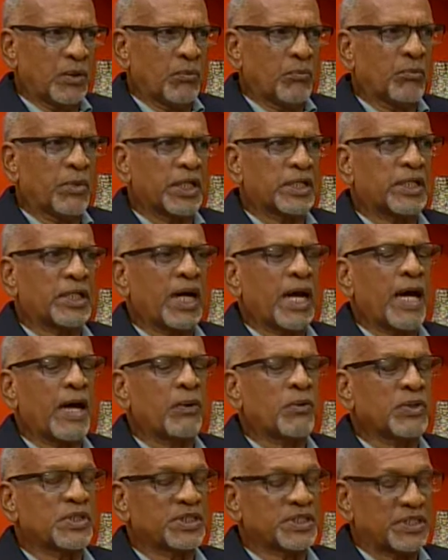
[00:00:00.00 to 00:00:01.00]
But I
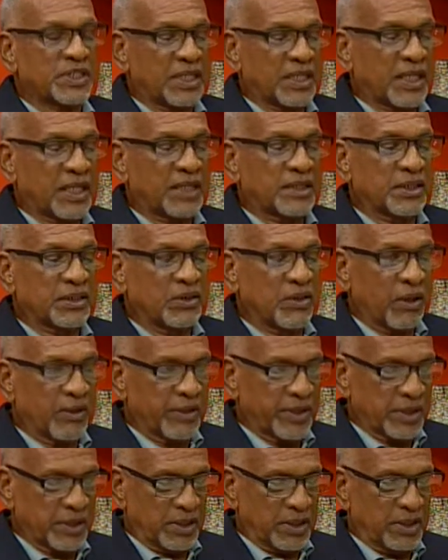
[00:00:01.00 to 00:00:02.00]
would say
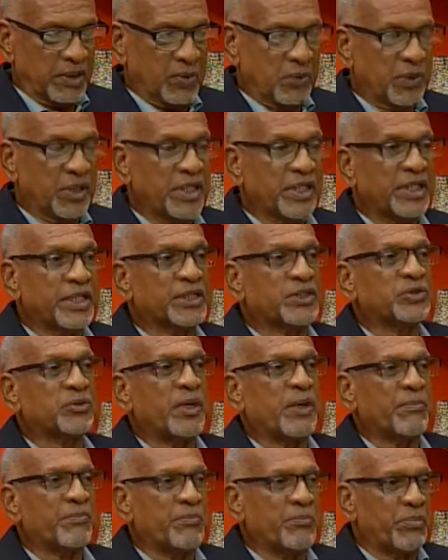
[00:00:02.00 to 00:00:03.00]
categorically we need to
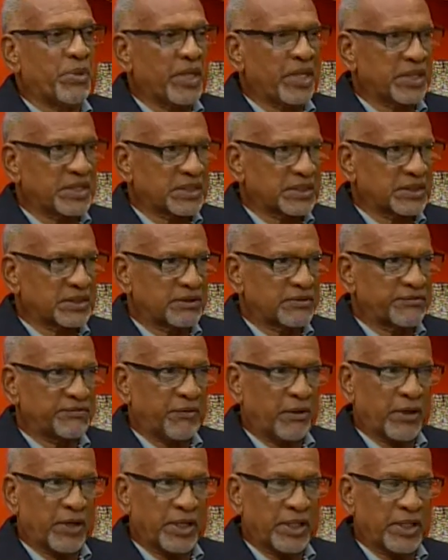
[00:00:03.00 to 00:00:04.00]
embrace
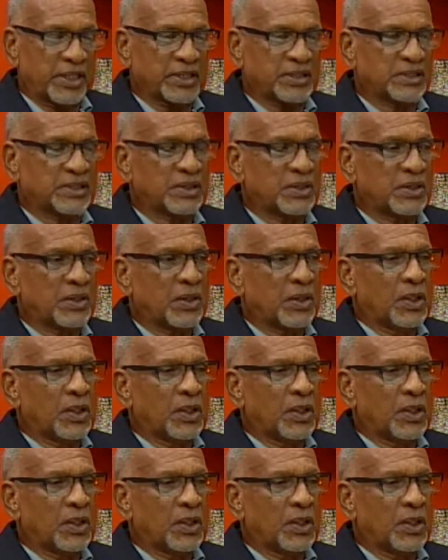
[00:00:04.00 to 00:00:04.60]
foreigners,